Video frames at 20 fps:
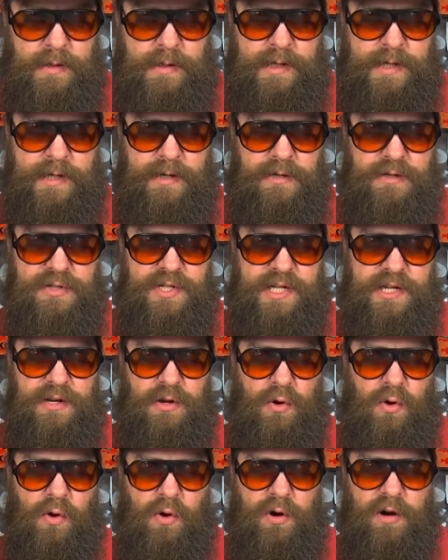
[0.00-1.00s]
Here's
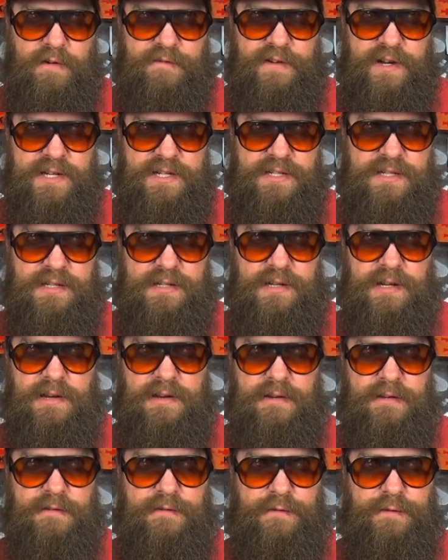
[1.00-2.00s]
an Orvis
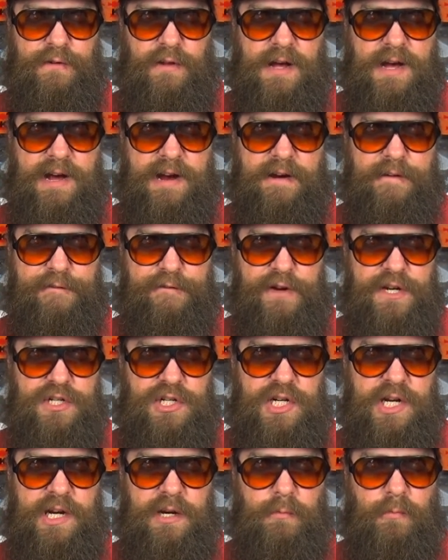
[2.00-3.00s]
fly
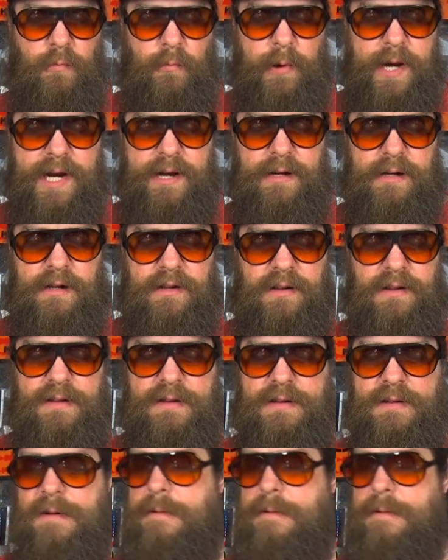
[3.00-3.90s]
fishing reel,